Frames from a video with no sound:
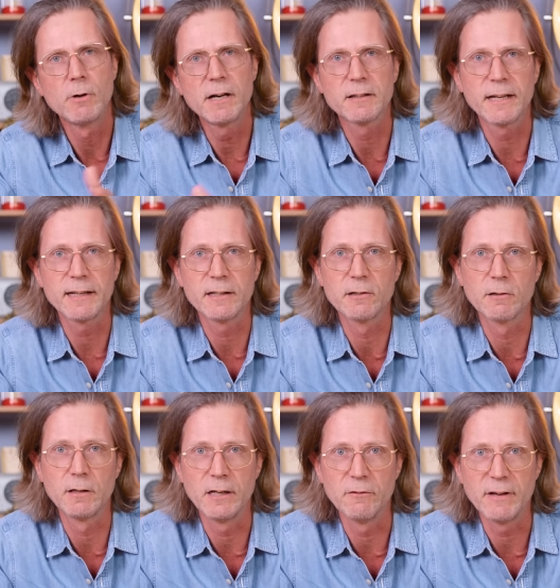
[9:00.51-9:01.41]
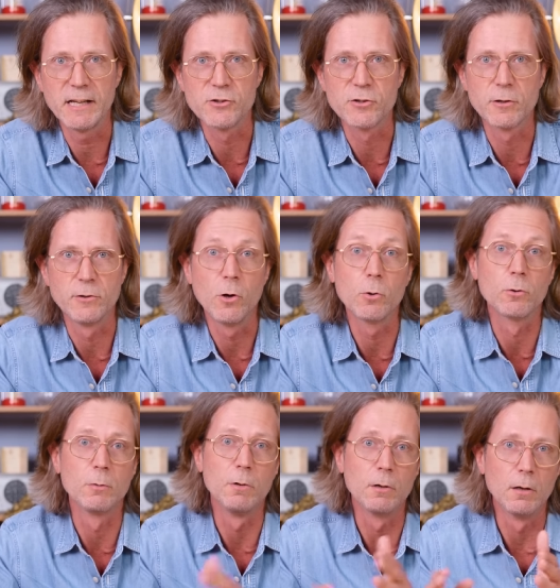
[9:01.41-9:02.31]
rare technical innovation,
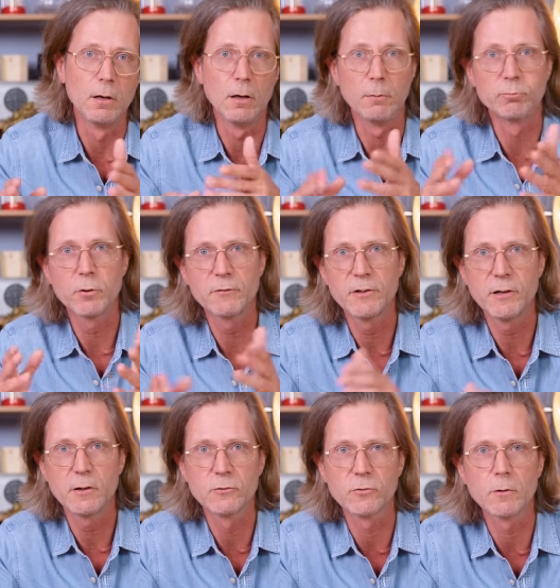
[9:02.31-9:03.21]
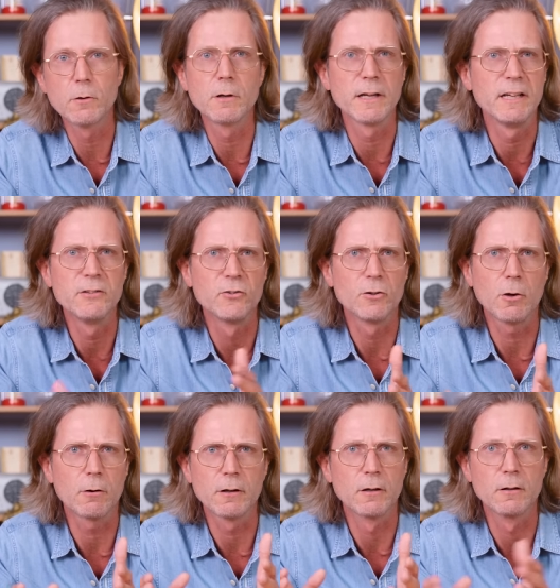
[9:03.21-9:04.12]
notable uh, provenance or
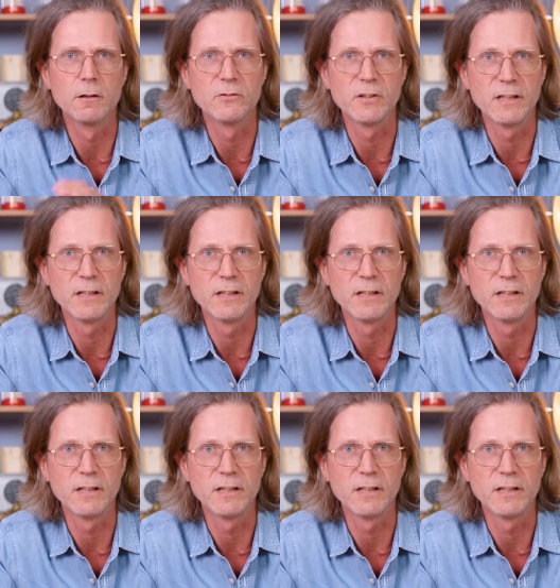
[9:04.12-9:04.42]
historical